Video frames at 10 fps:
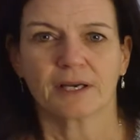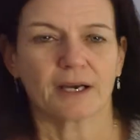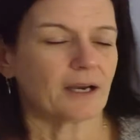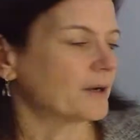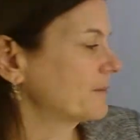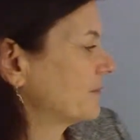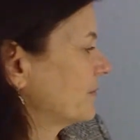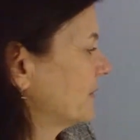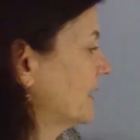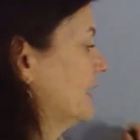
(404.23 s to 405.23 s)
And
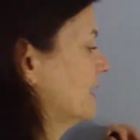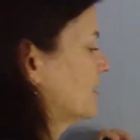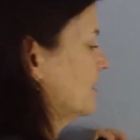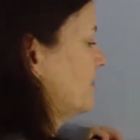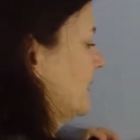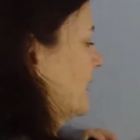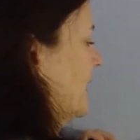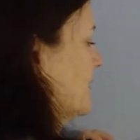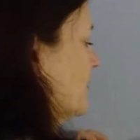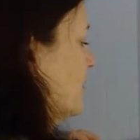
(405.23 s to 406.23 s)
it could be the
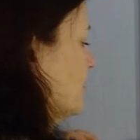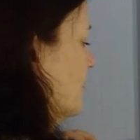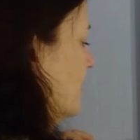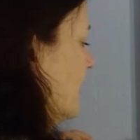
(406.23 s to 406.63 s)
case also